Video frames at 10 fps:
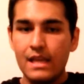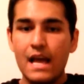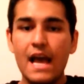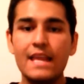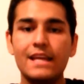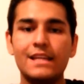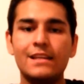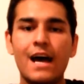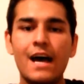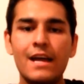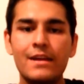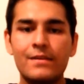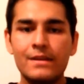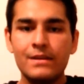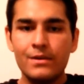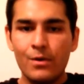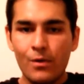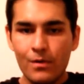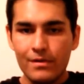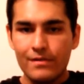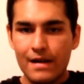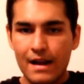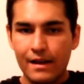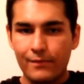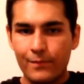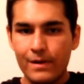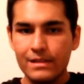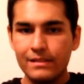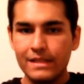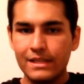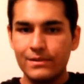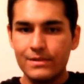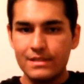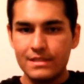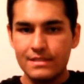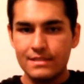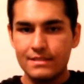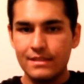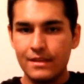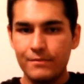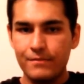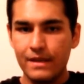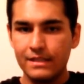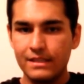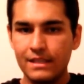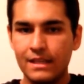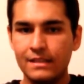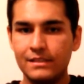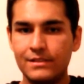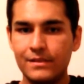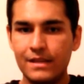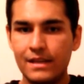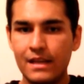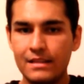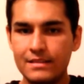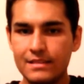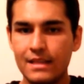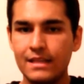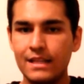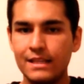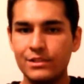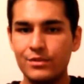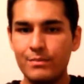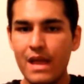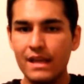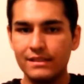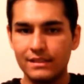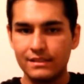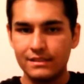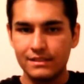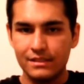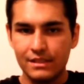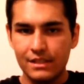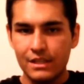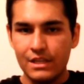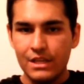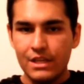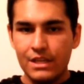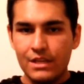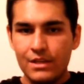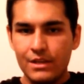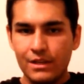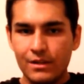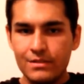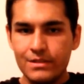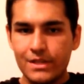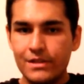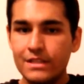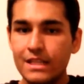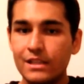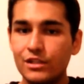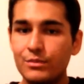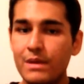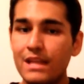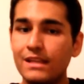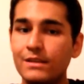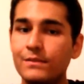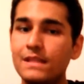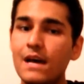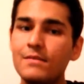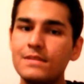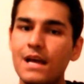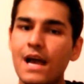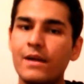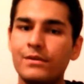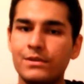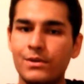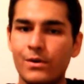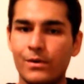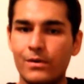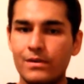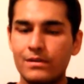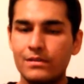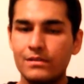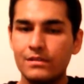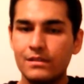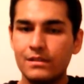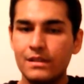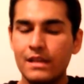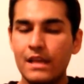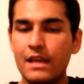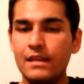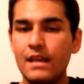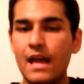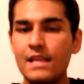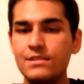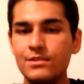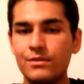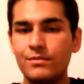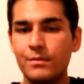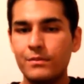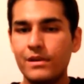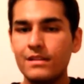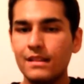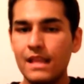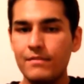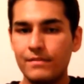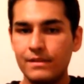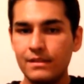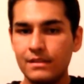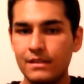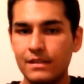Adding an iron core greatly increases the effect and creates an electromagnet. You can also create electromagnet without the iron core. And as you know from grade 11,